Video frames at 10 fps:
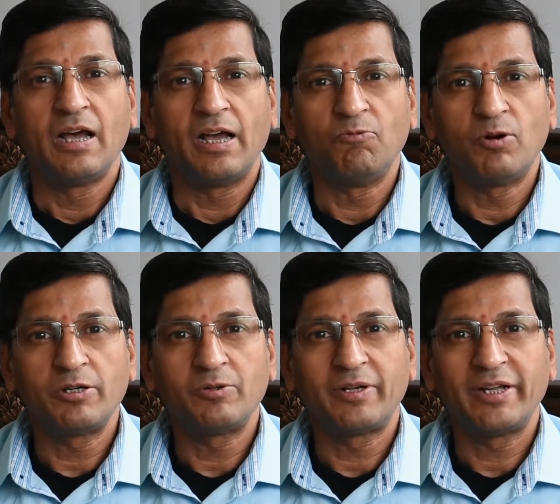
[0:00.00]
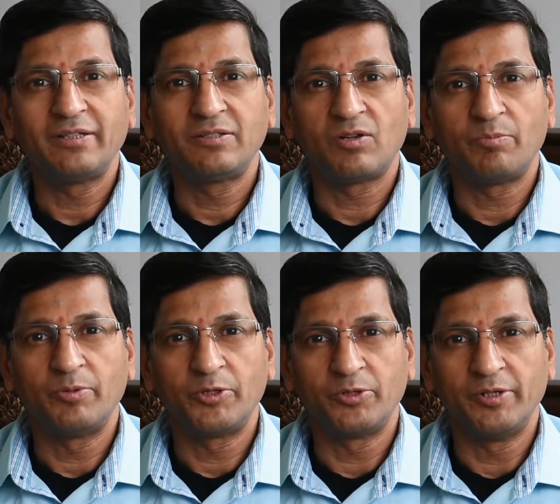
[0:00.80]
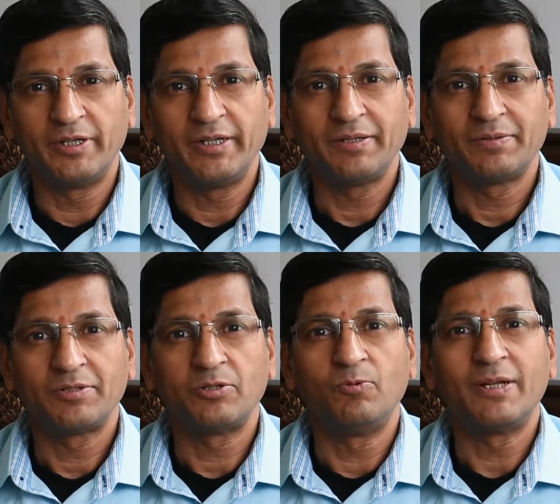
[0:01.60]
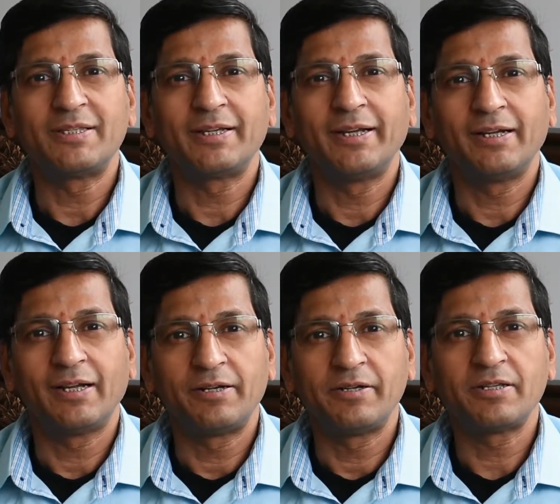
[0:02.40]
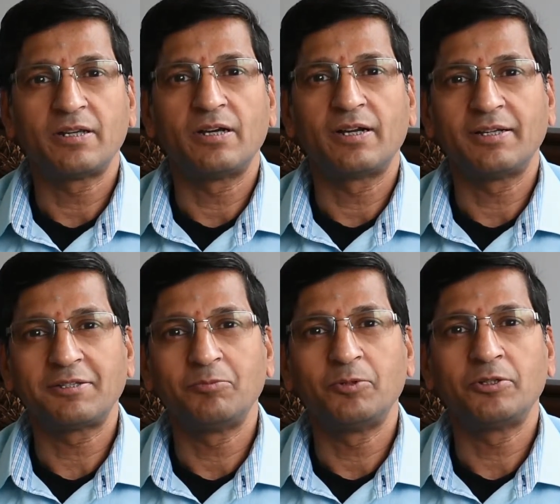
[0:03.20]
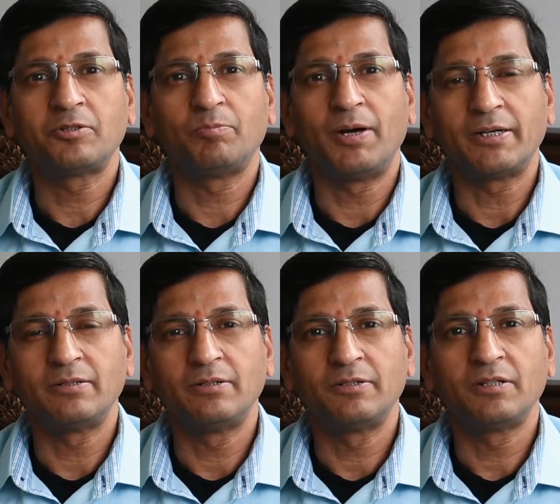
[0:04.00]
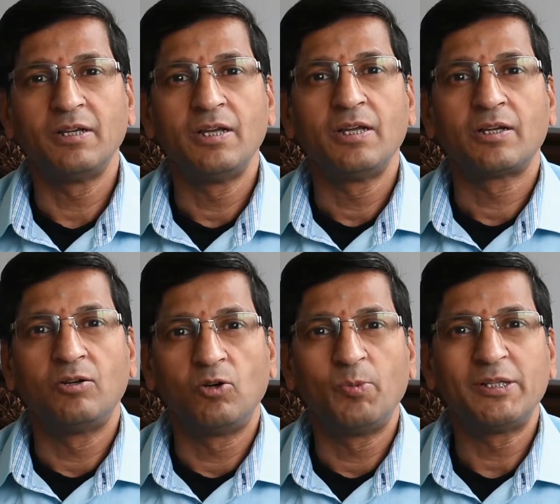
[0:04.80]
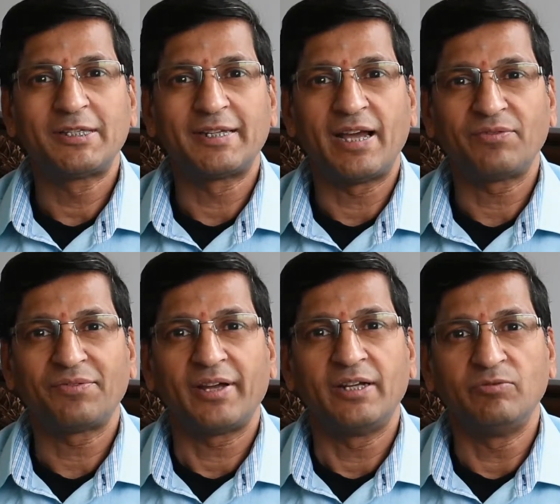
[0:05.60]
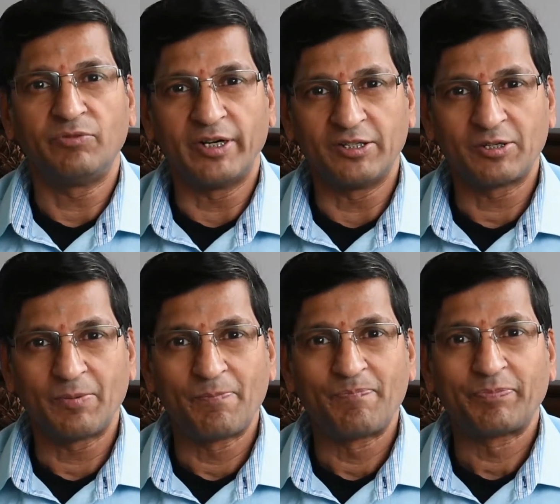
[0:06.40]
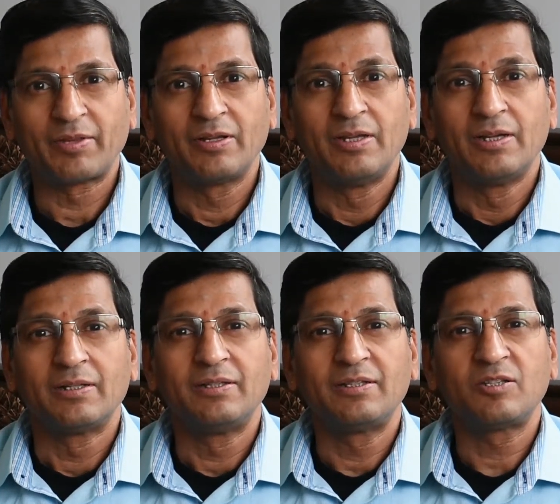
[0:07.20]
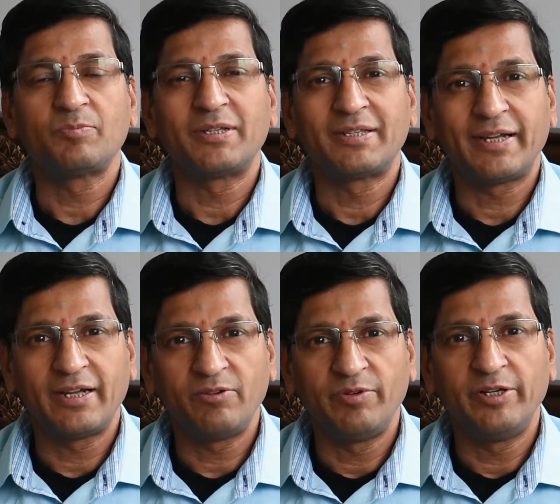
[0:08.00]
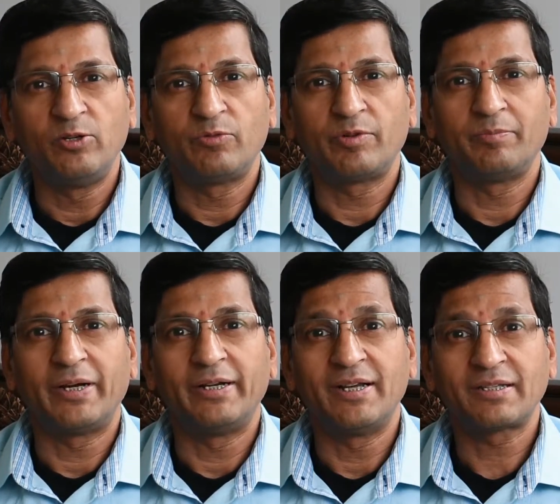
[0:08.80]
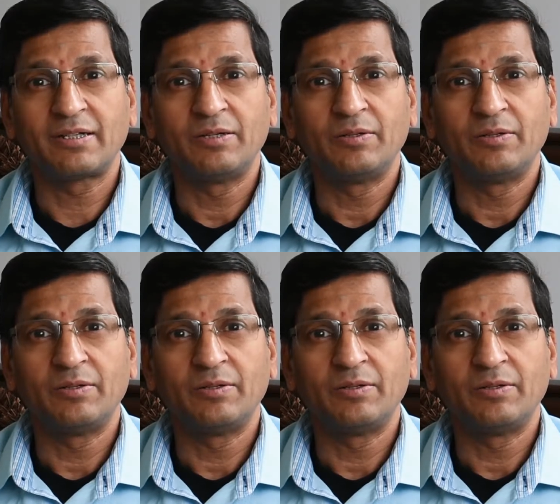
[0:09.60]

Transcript: I want to take this opportunity to once again address our customers, partners, global staff and friends. This is my second video from my desk